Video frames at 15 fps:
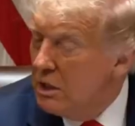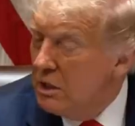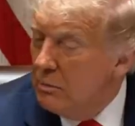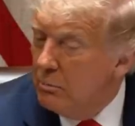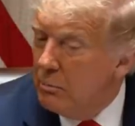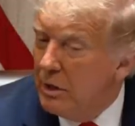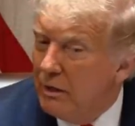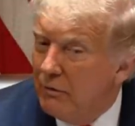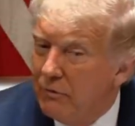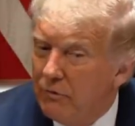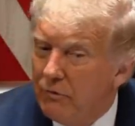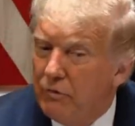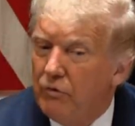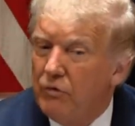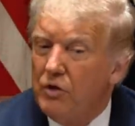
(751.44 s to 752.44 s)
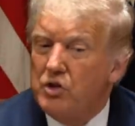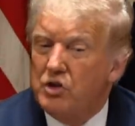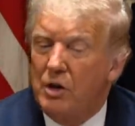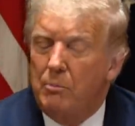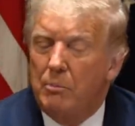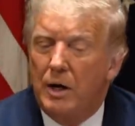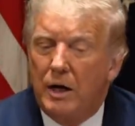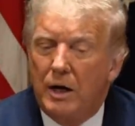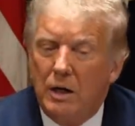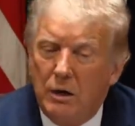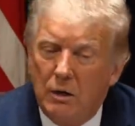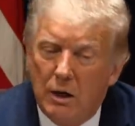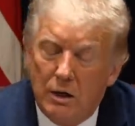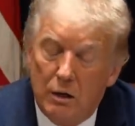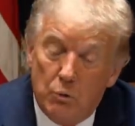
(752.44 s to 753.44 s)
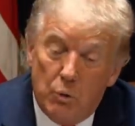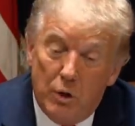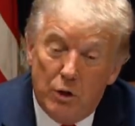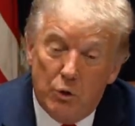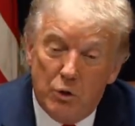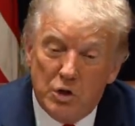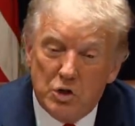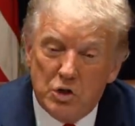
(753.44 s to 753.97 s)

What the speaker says: with the Hong Kong Autonomy Act,